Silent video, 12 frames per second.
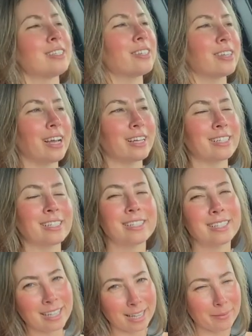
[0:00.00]
So you guys can
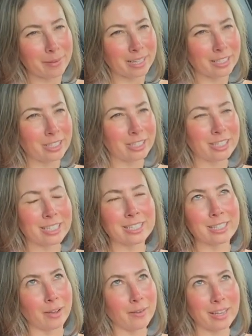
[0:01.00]
see, because she is
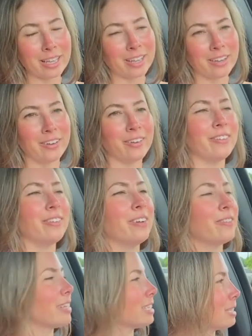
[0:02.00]
so cute. And
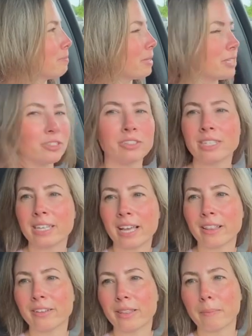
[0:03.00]
we got some pictures
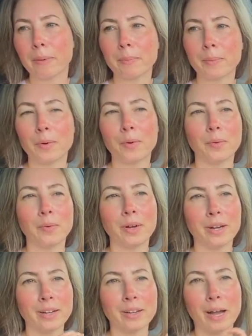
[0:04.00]
together that people
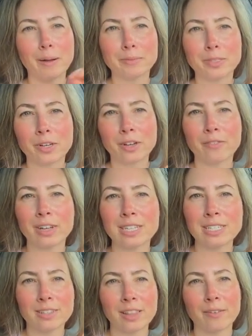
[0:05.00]
um, took of us.
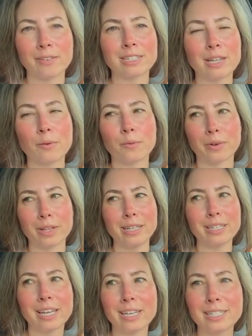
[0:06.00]
So that was really
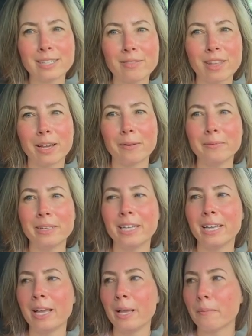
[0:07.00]
nice of them.
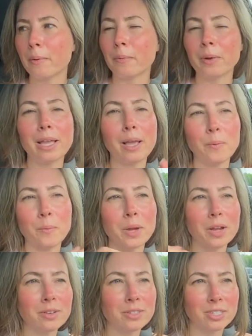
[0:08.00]
But we, we're
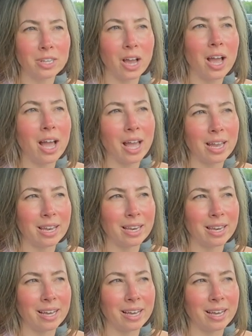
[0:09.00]
done.